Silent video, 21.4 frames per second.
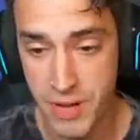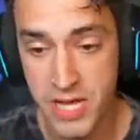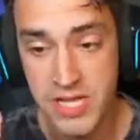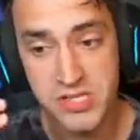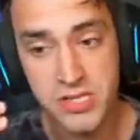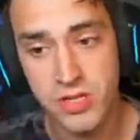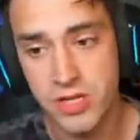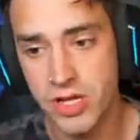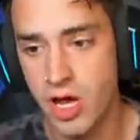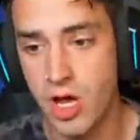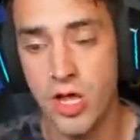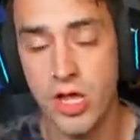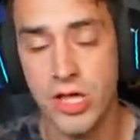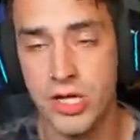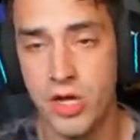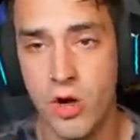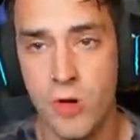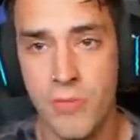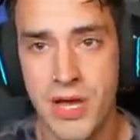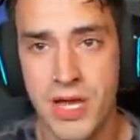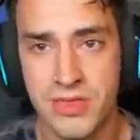Basically, all I
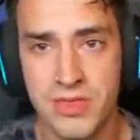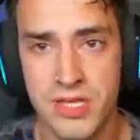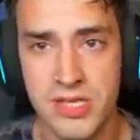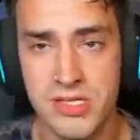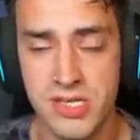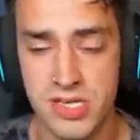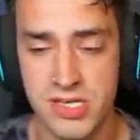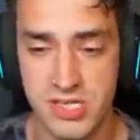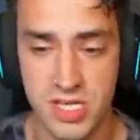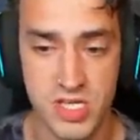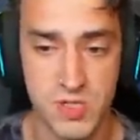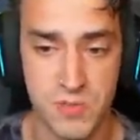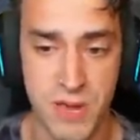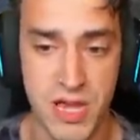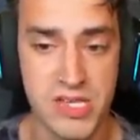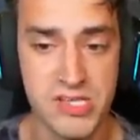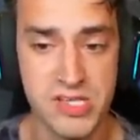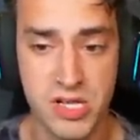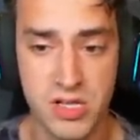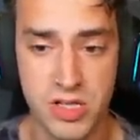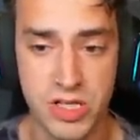know about this is it's
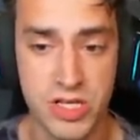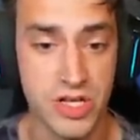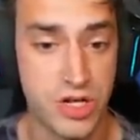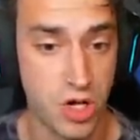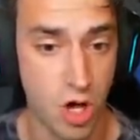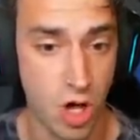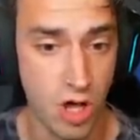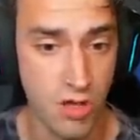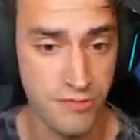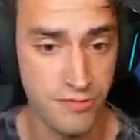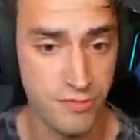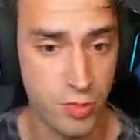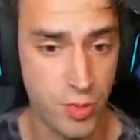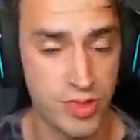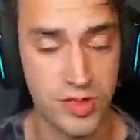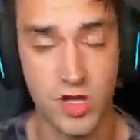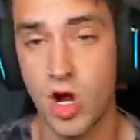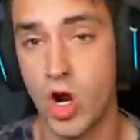basically golf with